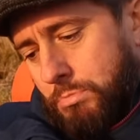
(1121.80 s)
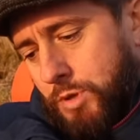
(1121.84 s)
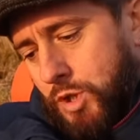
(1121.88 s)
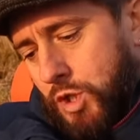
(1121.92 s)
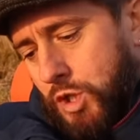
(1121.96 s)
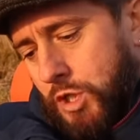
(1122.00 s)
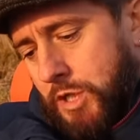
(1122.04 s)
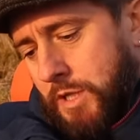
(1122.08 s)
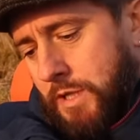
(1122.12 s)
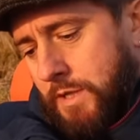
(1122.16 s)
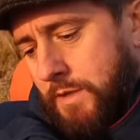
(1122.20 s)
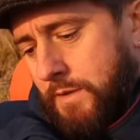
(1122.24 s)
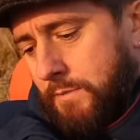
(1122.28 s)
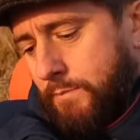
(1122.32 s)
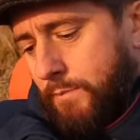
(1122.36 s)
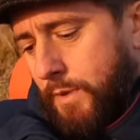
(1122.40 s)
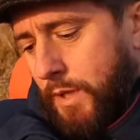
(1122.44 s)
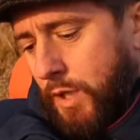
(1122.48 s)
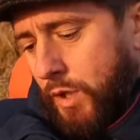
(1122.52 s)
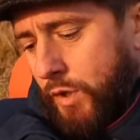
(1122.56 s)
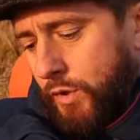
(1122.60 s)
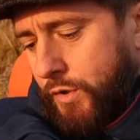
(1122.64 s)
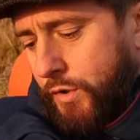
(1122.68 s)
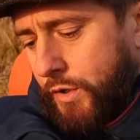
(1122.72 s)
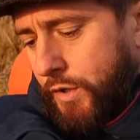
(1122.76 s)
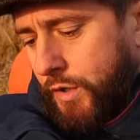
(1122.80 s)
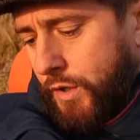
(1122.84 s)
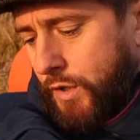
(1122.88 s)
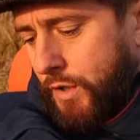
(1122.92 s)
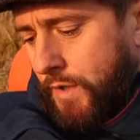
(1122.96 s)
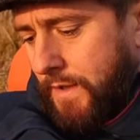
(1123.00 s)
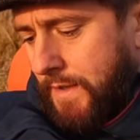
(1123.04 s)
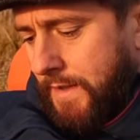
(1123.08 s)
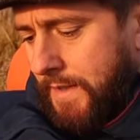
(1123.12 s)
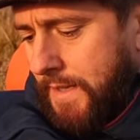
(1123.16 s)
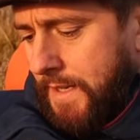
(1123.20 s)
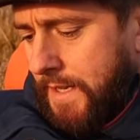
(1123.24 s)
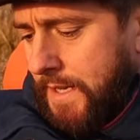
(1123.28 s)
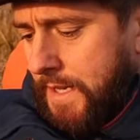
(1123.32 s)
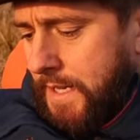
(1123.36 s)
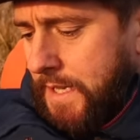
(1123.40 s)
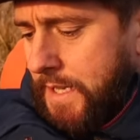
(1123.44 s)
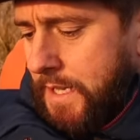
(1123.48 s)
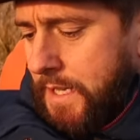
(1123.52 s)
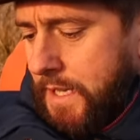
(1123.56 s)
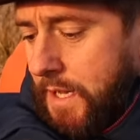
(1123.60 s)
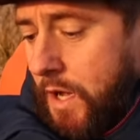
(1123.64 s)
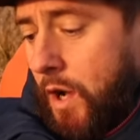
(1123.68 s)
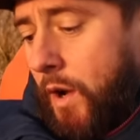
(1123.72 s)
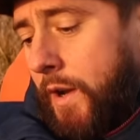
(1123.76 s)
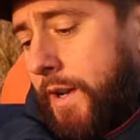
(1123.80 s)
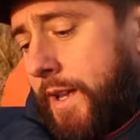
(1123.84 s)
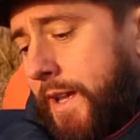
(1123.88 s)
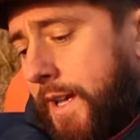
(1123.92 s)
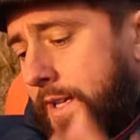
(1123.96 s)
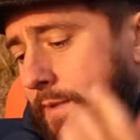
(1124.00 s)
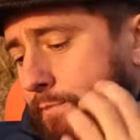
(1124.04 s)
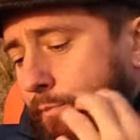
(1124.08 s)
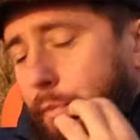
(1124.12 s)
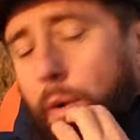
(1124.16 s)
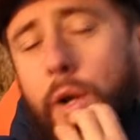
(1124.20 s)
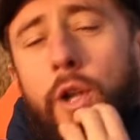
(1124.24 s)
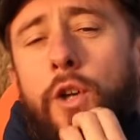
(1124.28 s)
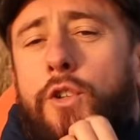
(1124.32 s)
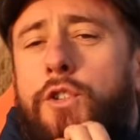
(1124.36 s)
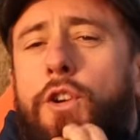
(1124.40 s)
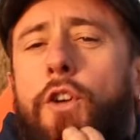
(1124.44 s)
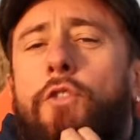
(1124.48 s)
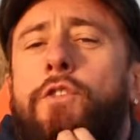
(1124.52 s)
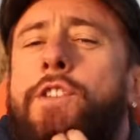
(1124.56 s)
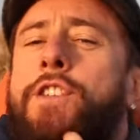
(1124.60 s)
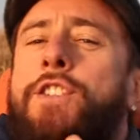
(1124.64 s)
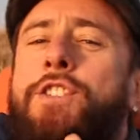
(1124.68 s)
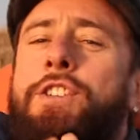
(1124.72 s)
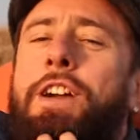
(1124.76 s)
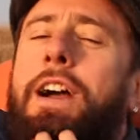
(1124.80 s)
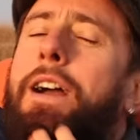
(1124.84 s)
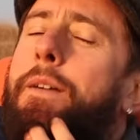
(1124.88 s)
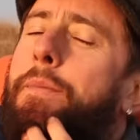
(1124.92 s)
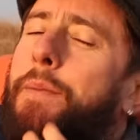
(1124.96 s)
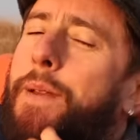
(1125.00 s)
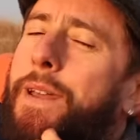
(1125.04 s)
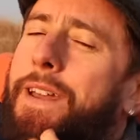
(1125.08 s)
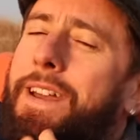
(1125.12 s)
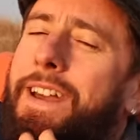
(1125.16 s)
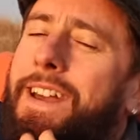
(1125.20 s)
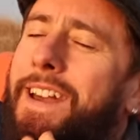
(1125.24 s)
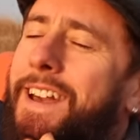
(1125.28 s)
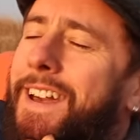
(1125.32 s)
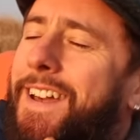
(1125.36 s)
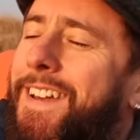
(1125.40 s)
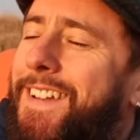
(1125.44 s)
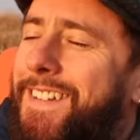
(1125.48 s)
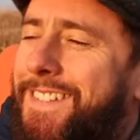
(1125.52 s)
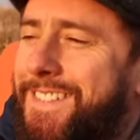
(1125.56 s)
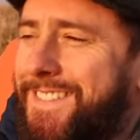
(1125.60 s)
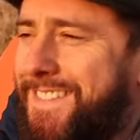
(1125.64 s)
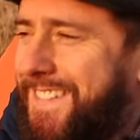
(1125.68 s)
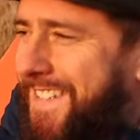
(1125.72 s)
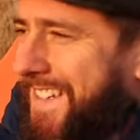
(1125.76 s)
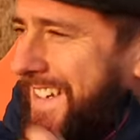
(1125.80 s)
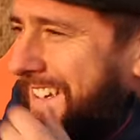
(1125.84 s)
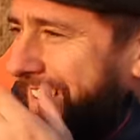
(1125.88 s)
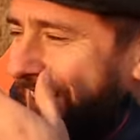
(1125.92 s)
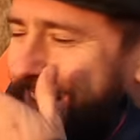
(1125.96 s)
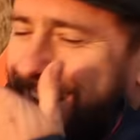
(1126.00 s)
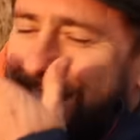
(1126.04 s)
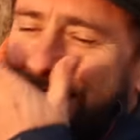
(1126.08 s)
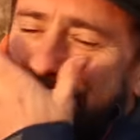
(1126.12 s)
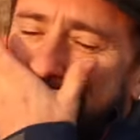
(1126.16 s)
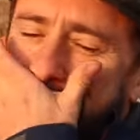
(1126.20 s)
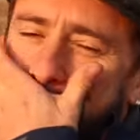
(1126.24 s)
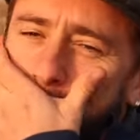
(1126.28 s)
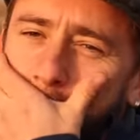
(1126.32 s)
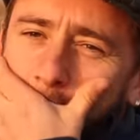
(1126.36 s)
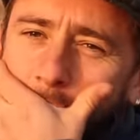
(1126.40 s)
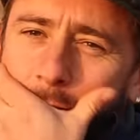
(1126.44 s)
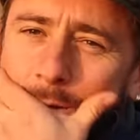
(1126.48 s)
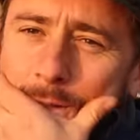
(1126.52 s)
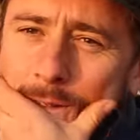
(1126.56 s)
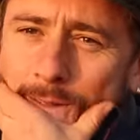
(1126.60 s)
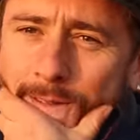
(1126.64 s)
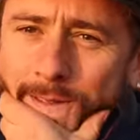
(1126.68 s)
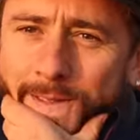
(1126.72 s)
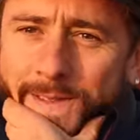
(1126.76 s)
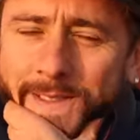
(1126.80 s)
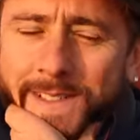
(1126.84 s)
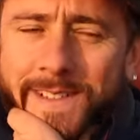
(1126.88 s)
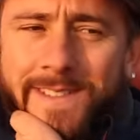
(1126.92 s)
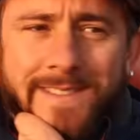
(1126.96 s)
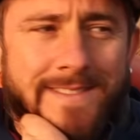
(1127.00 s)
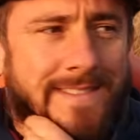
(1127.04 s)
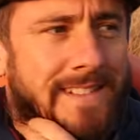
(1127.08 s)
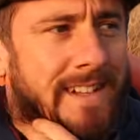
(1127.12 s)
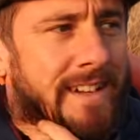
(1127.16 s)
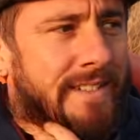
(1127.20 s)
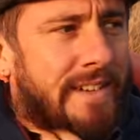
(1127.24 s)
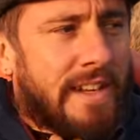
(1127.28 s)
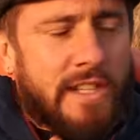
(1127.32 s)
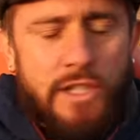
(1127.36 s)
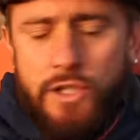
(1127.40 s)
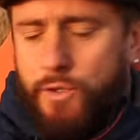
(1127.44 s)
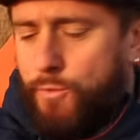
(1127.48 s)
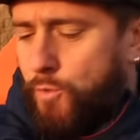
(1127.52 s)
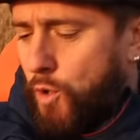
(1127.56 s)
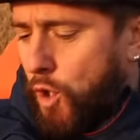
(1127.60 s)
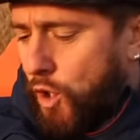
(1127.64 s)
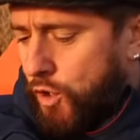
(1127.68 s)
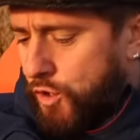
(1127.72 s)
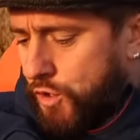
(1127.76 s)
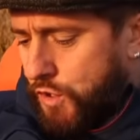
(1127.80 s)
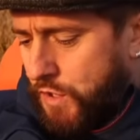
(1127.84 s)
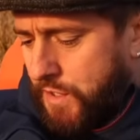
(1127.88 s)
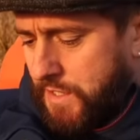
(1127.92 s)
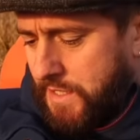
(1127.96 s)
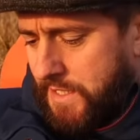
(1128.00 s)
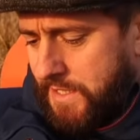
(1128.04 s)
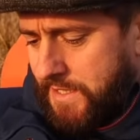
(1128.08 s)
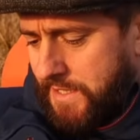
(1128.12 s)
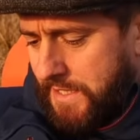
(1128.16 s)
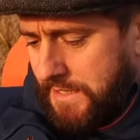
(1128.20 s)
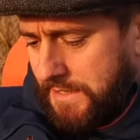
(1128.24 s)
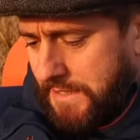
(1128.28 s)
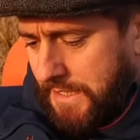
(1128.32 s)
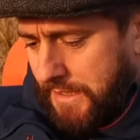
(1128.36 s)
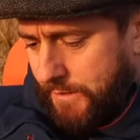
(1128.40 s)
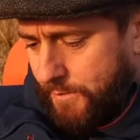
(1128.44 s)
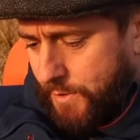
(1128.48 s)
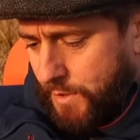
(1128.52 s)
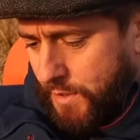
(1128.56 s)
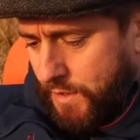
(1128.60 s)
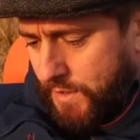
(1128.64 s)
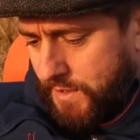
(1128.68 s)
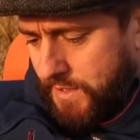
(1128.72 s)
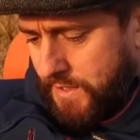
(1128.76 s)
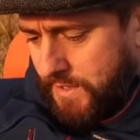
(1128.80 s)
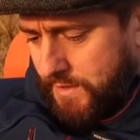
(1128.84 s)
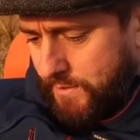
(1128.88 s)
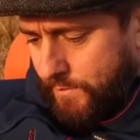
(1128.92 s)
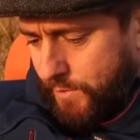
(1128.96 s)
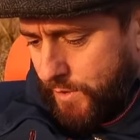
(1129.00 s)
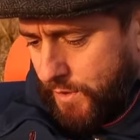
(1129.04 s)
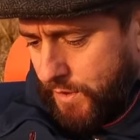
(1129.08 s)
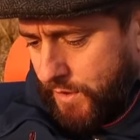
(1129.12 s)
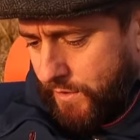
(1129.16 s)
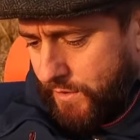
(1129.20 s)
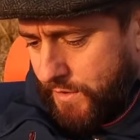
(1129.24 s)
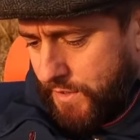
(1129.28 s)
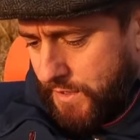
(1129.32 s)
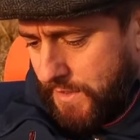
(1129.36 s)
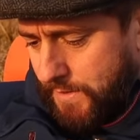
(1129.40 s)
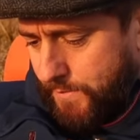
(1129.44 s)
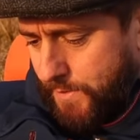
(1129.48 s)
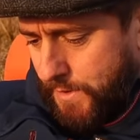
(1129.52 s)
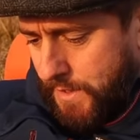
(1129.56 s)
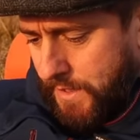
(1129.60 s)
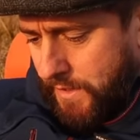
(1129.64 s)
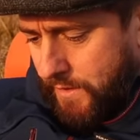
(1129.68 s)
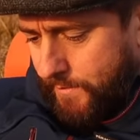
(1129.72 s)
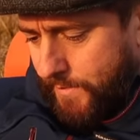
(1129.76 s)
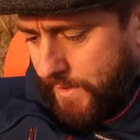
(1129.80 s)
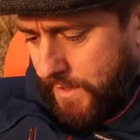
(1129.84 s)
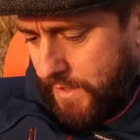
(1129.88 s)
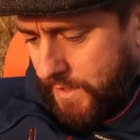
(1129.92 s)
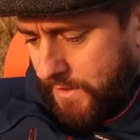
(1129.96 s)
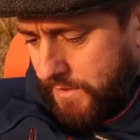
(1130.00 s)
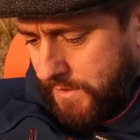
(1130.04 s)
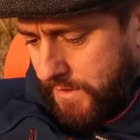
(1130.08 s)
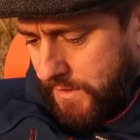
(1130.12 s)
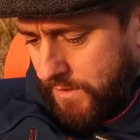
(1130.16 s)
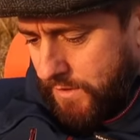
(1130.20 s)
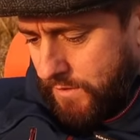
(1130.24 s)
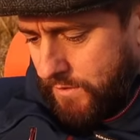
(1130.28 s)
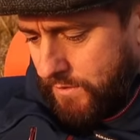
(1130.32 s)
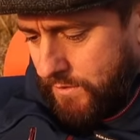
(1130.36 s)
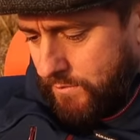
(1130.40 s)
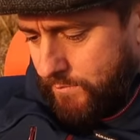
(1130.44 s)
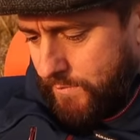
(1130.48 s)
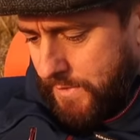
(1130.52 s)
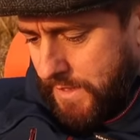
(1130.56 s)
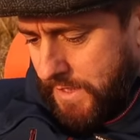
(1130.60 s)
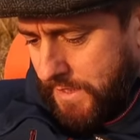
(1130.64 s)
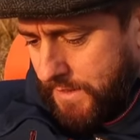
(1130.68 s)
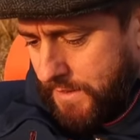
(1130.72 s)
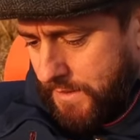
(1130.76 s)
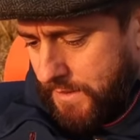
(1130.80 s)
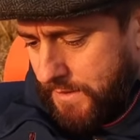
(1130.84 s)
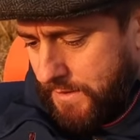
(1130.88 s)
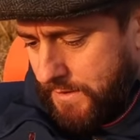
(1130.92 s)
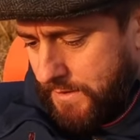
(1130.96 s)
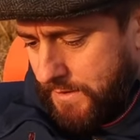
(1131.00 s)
Cheers, blood. Oh, and it is blood orange IPA. Have I subconsciously said that because it's a blood orange IPA, or is that just mad?